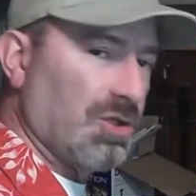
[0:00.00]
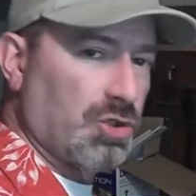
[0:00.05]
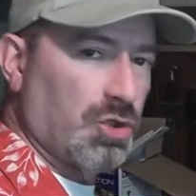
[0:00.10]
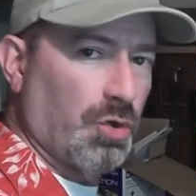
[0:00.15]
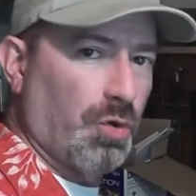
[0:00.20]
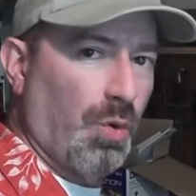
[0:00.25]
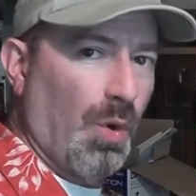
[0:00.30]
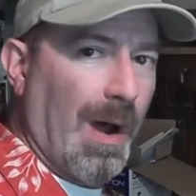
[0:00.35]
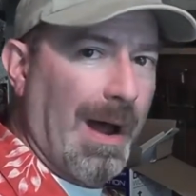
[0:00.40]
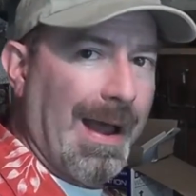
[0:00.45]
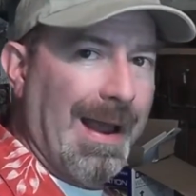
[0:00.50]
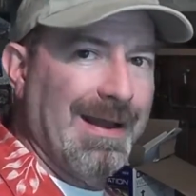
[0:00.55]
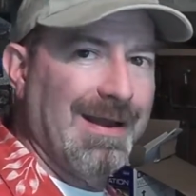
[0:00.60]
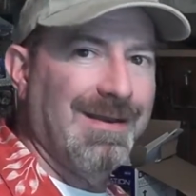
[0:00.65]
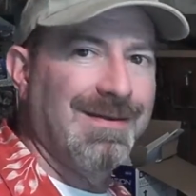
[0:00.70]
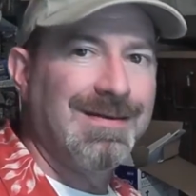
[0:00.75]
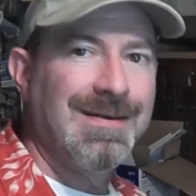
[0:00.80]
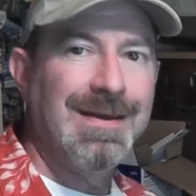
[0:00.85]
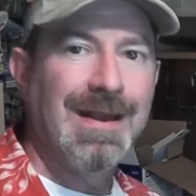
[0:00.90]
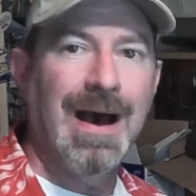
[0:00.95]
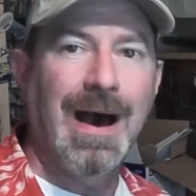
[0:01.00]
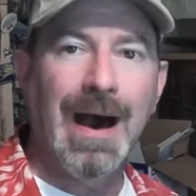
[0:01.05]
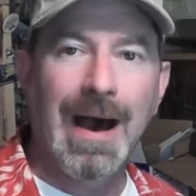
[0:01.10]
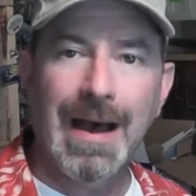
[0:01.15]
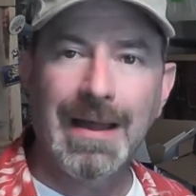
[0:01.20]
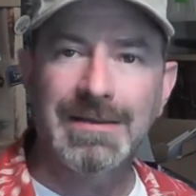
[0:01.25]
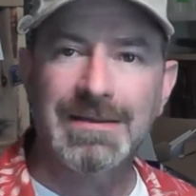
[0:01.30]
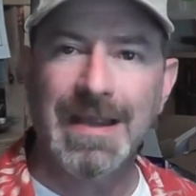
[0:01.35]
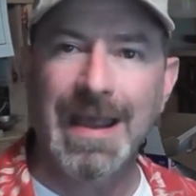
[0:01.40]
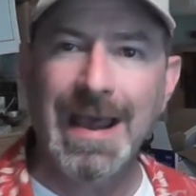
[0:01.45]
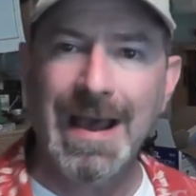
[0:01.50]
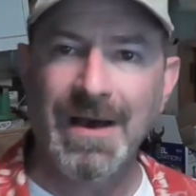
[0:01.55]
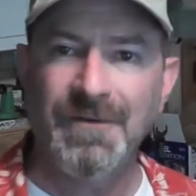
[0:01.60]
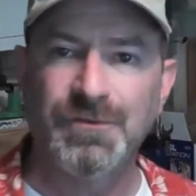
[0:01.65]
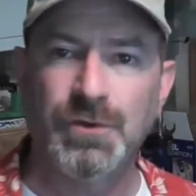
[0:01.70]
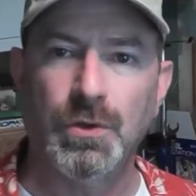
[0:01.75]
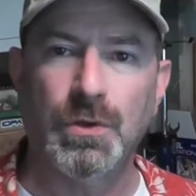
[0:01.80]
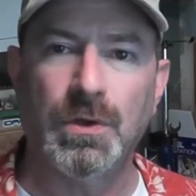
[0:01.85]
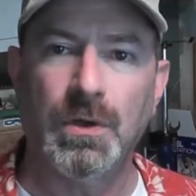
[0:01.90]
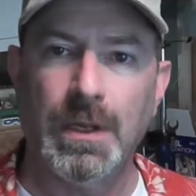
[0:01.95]
to try to not have
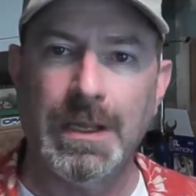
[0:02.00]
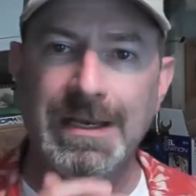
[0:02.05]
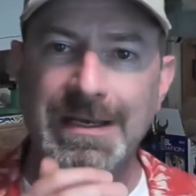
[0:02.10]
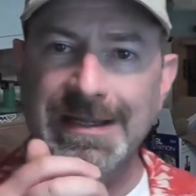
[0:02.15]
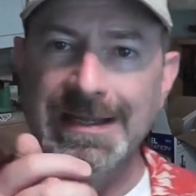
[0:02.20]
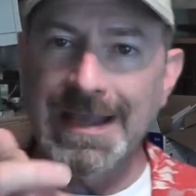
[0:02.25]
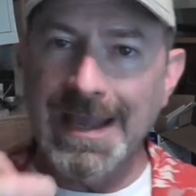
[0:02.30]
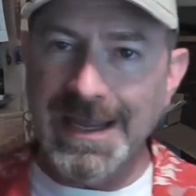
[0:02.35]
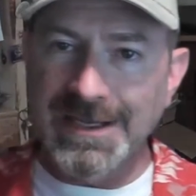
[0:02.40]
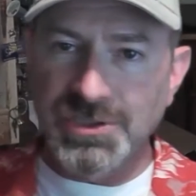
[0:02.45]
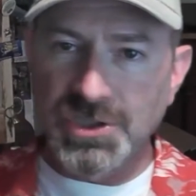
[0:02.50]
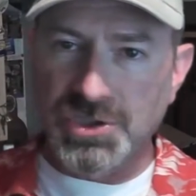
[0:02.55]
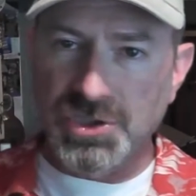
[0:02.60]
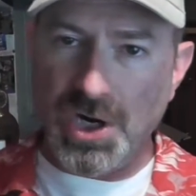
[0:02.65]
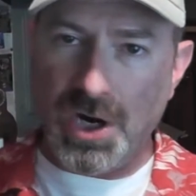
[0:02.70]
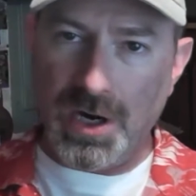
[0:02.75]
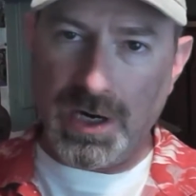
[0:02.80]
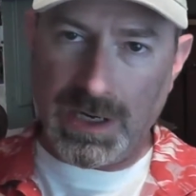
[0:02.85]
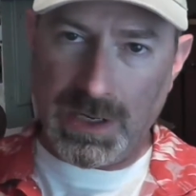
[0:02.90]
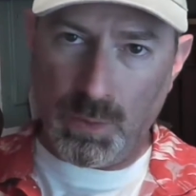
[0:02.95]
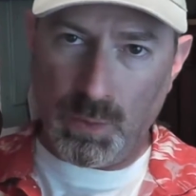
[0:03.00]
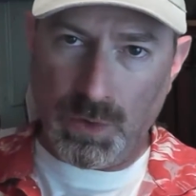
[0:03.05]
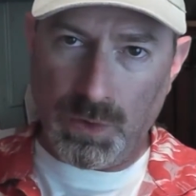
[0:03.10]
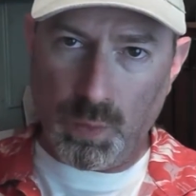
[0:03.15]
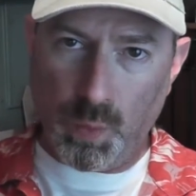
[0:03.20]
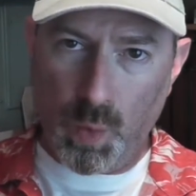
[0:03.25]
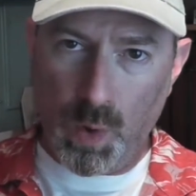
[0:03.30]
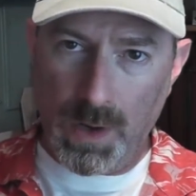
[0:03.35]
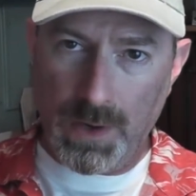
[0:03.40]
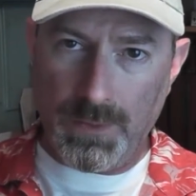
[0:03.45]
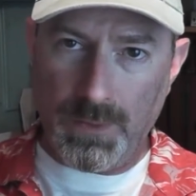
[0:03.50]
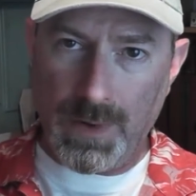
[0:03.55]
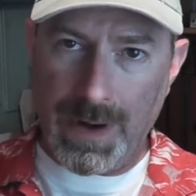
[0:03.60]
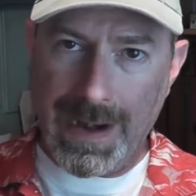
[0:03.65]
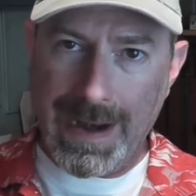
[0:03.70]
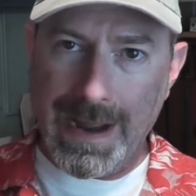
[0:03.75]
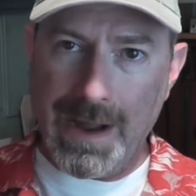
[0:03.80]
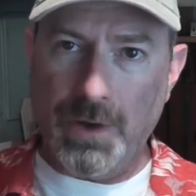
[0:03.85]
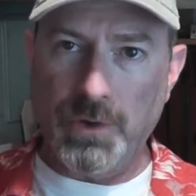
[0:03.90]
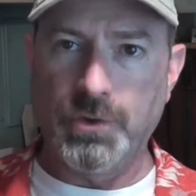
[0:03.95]
to engage a target with one
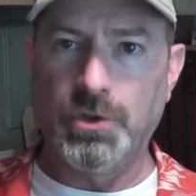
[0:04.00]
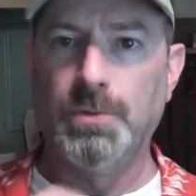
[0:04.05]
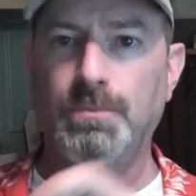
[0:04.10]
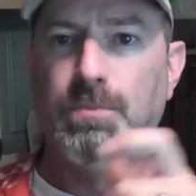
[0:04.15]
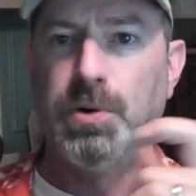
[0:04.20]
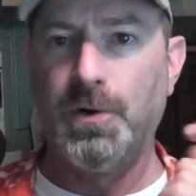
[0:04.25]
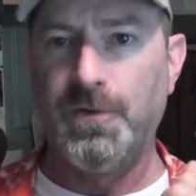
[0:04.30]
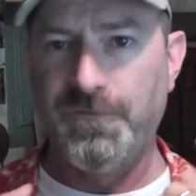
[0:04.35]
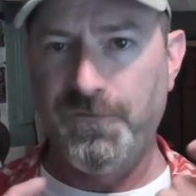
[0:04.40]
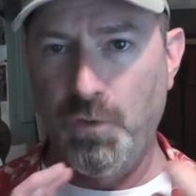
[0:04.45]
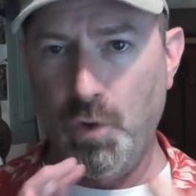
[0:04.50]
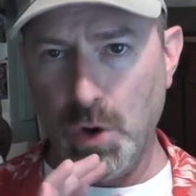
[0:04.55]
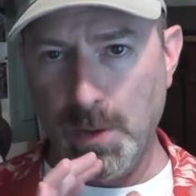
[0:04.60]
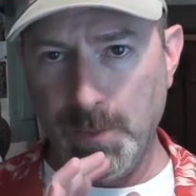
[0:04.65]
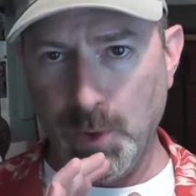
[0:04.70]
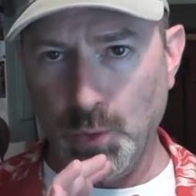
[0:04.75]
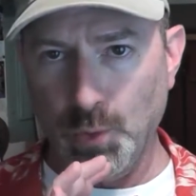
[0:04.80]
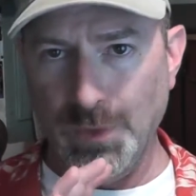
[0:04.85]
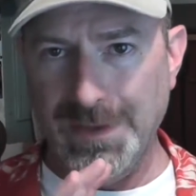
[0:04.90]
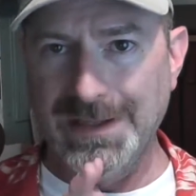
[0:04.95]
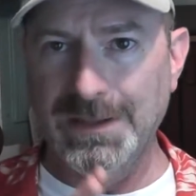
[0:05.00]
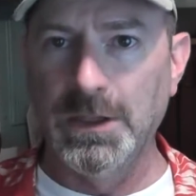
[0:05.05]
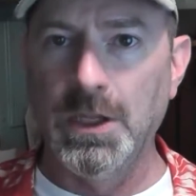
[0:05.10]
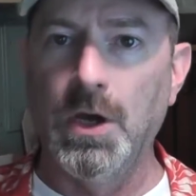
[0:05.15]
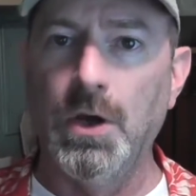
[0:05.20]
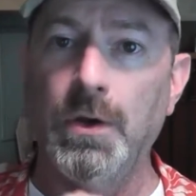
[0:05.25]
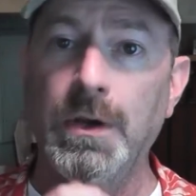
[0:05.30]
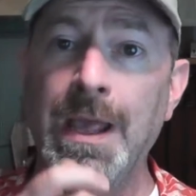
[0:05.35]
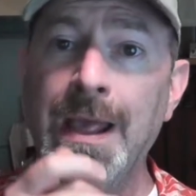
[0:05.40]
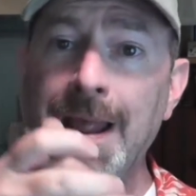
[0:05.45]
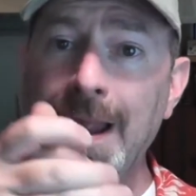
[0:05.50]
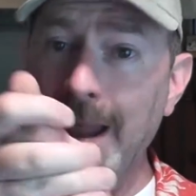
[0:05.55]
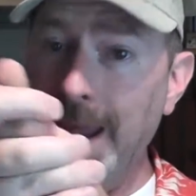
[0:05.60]
round, perform a reload,